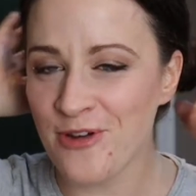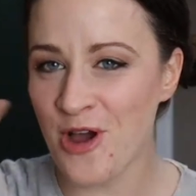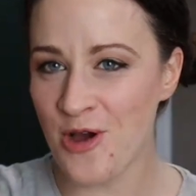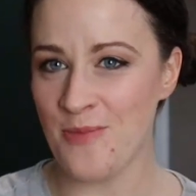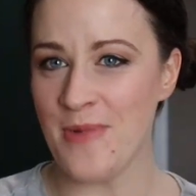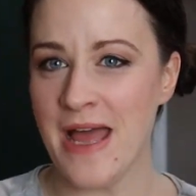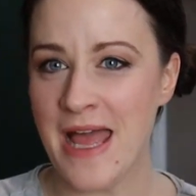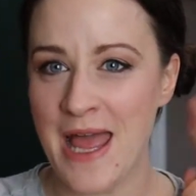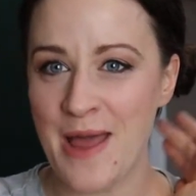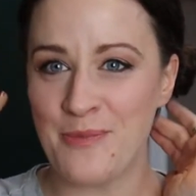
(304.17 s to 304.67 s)
got
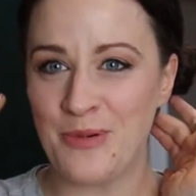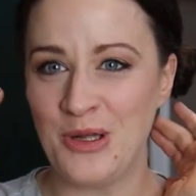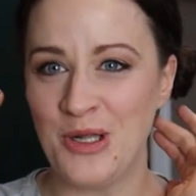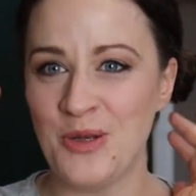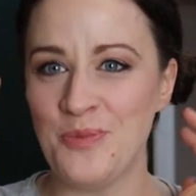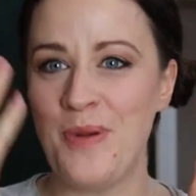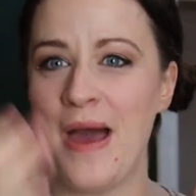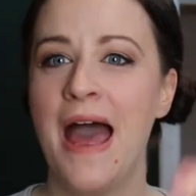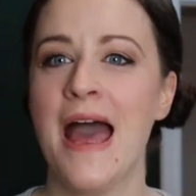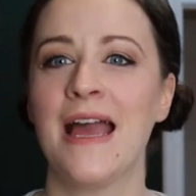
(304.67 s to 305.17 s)
my hair
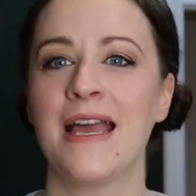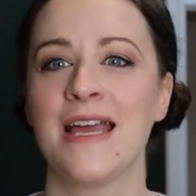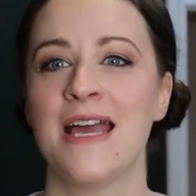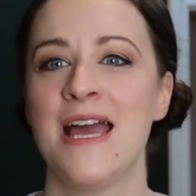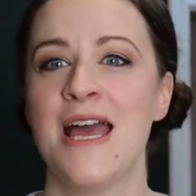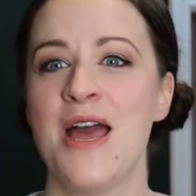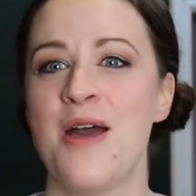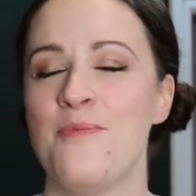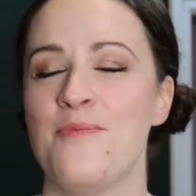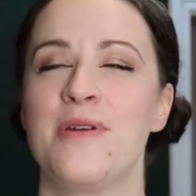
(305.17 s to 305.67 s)
pulled back,
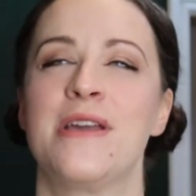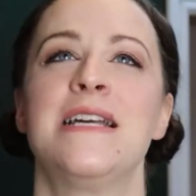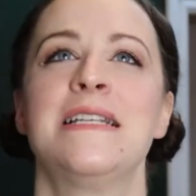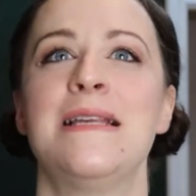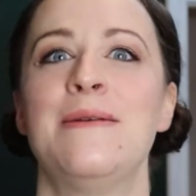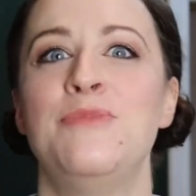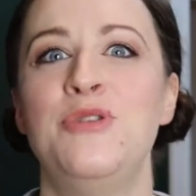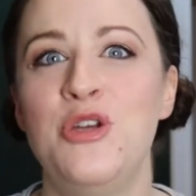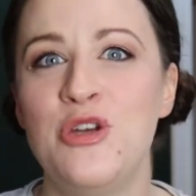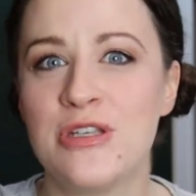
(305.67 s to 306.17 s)
because
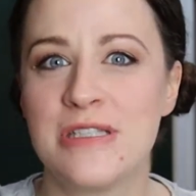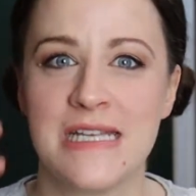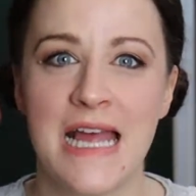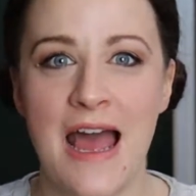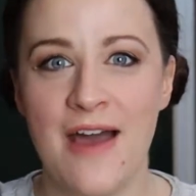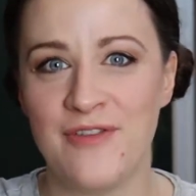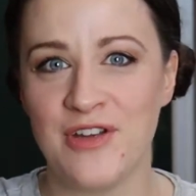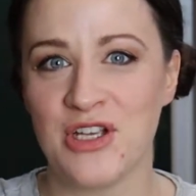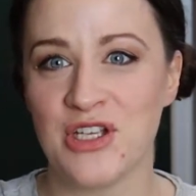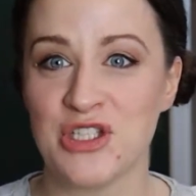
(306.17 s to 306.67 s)
I'm used to
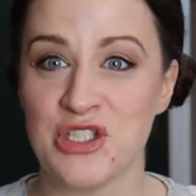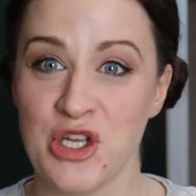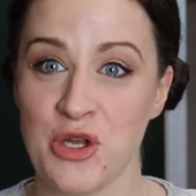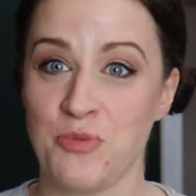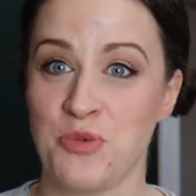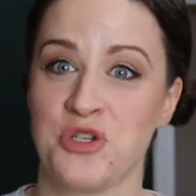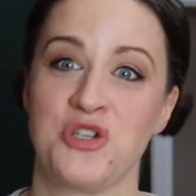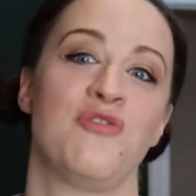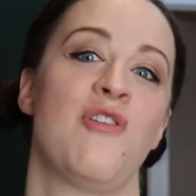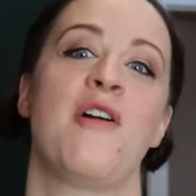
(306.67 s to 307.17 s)
having so
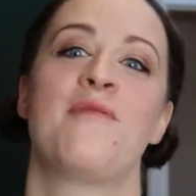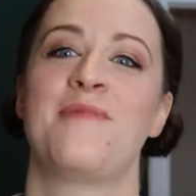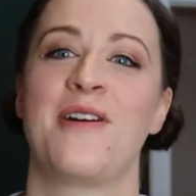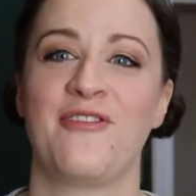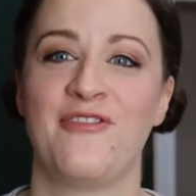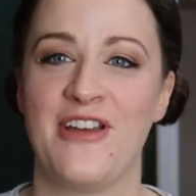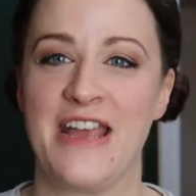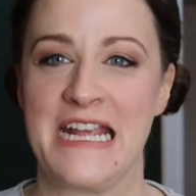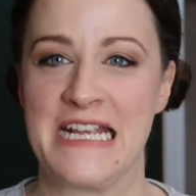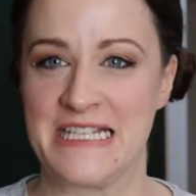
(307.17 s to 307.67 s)
much around my
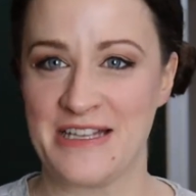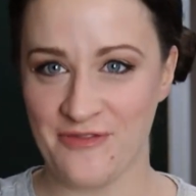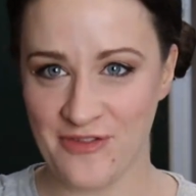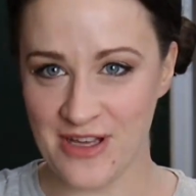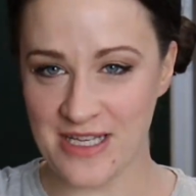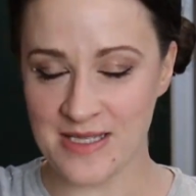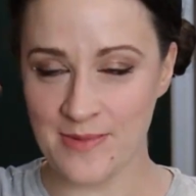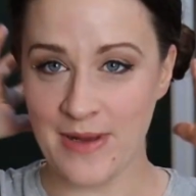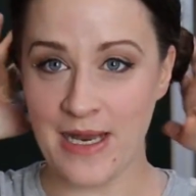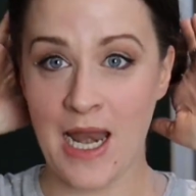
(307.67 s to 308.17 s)
face. It
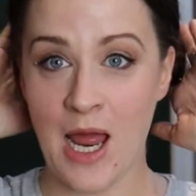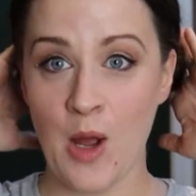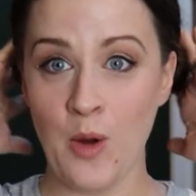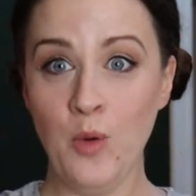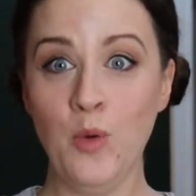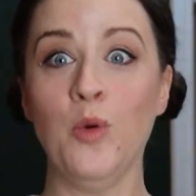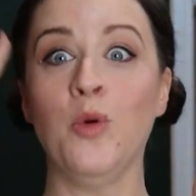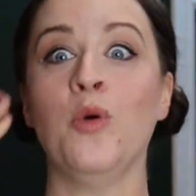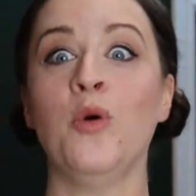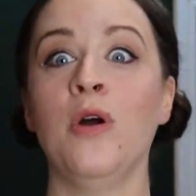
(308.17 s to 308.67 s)
feels a bit like,
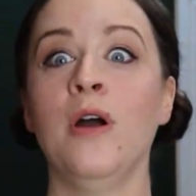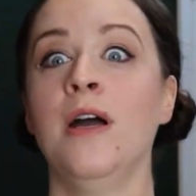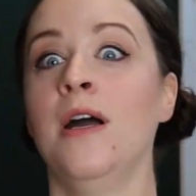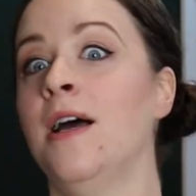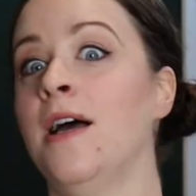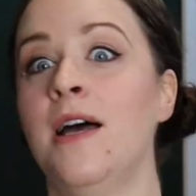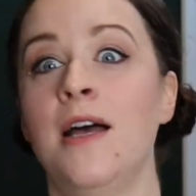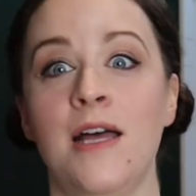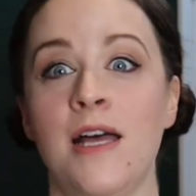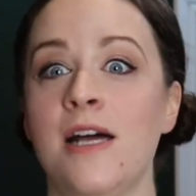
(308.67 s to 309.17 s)
oh,
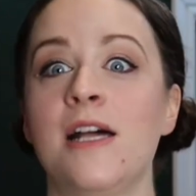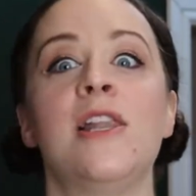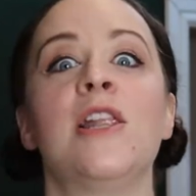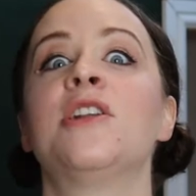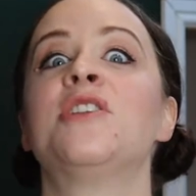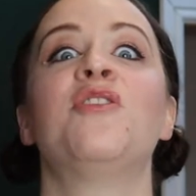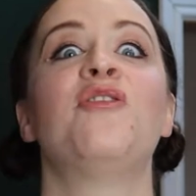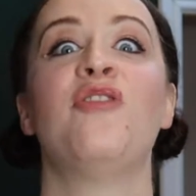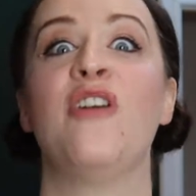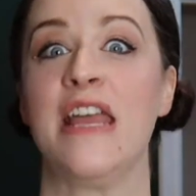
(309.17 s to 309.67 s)
a
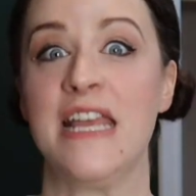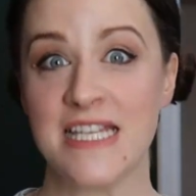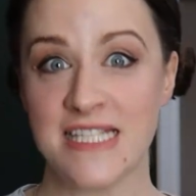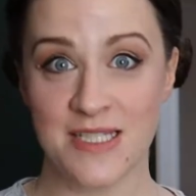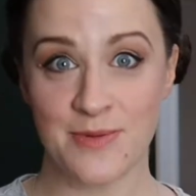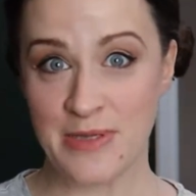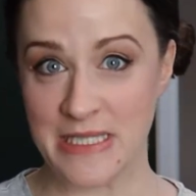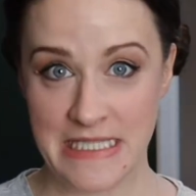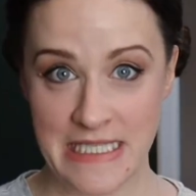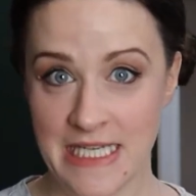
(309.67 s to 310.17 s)
lot of face
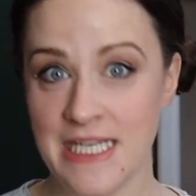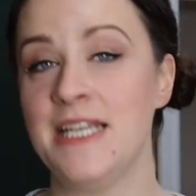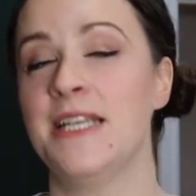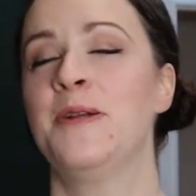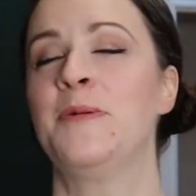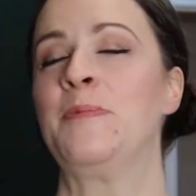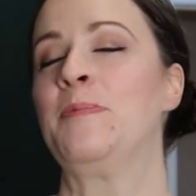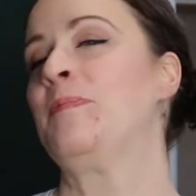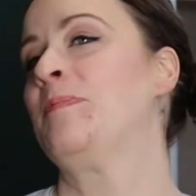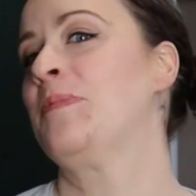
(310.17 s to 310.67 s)
to be seen.
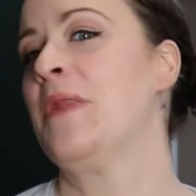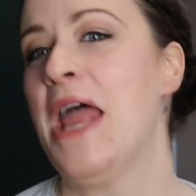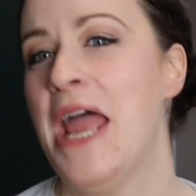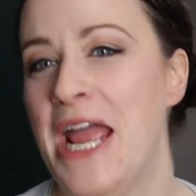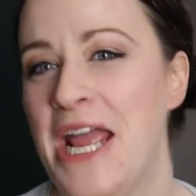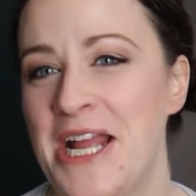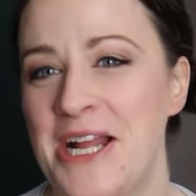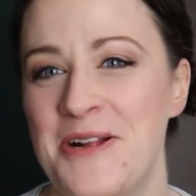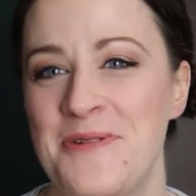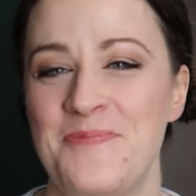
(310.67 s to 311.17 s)

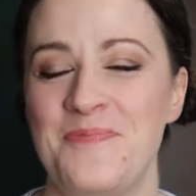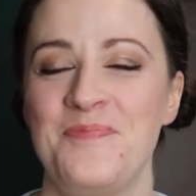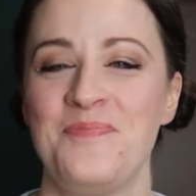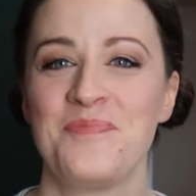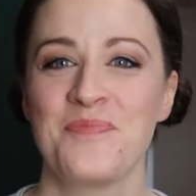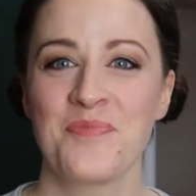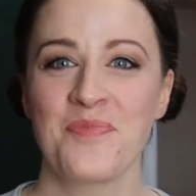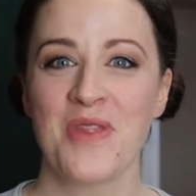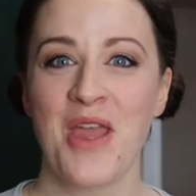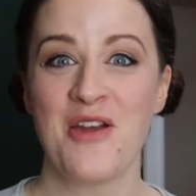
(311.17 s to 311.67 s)

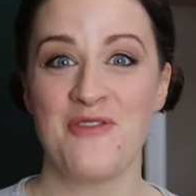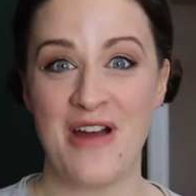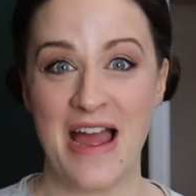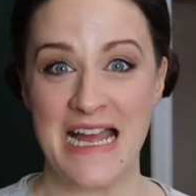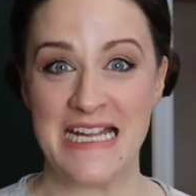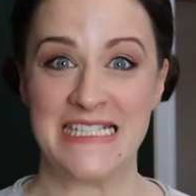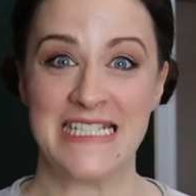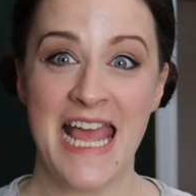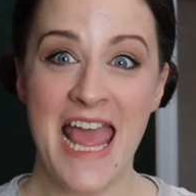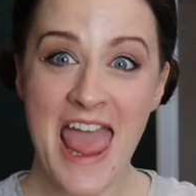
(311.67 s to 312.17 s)

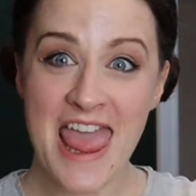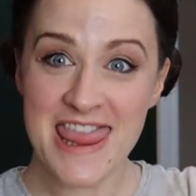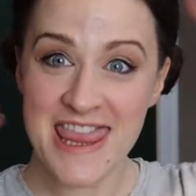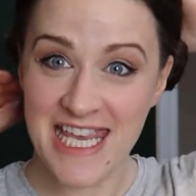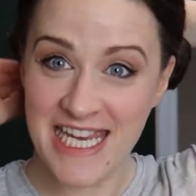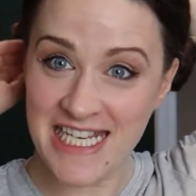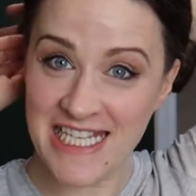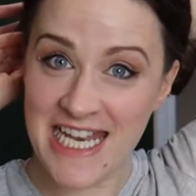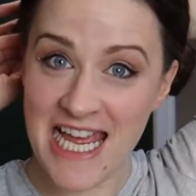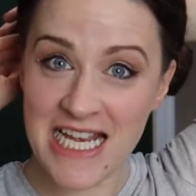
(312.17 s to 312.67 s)
Right,
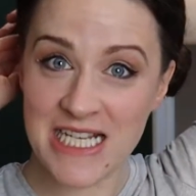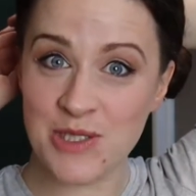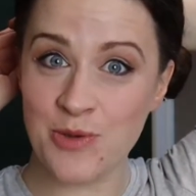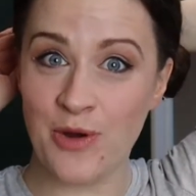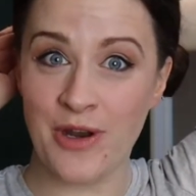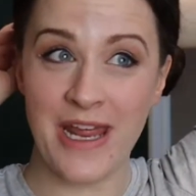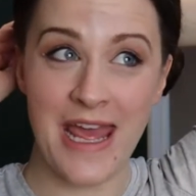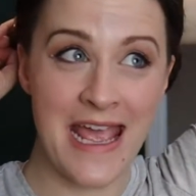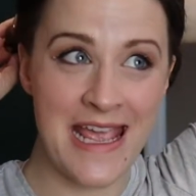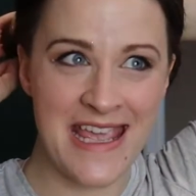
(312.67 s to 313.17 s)
the next
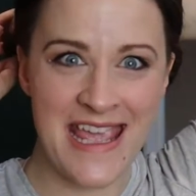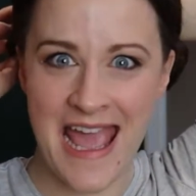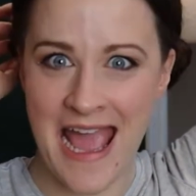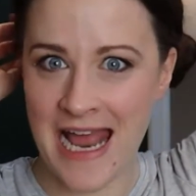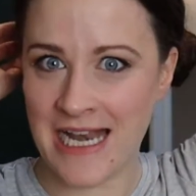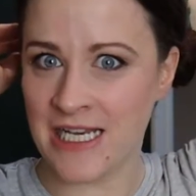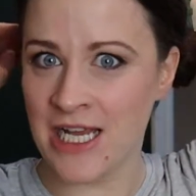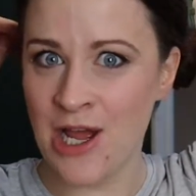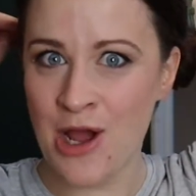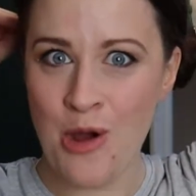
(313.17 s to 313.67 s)
one,
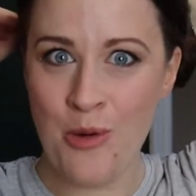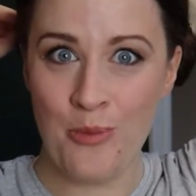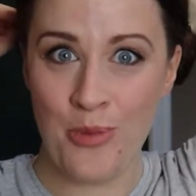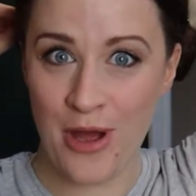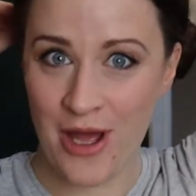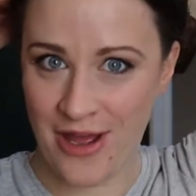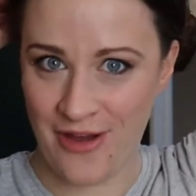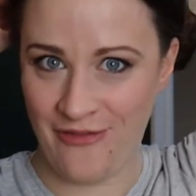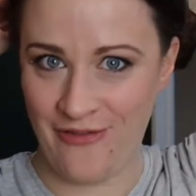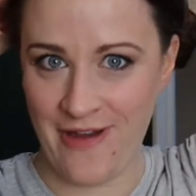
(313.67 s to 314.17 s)
again,
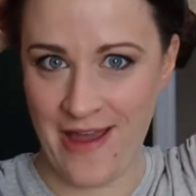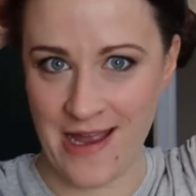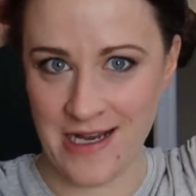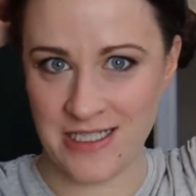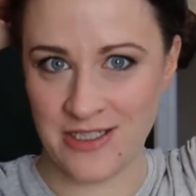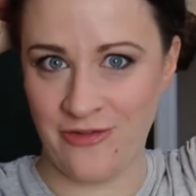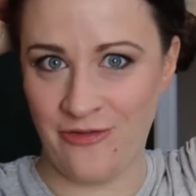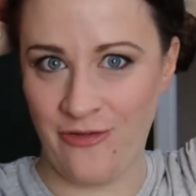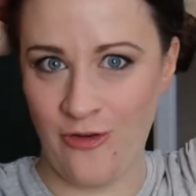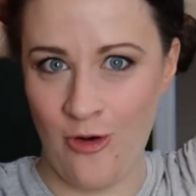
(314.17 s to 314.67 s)

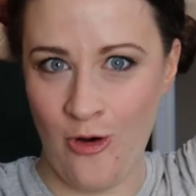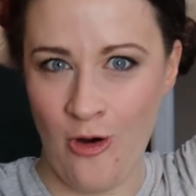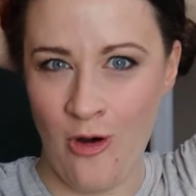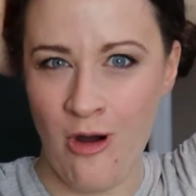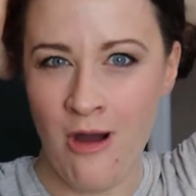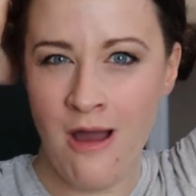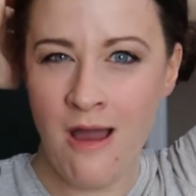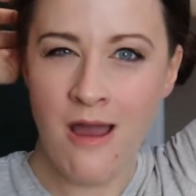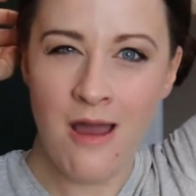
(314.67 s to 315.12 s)
perfect for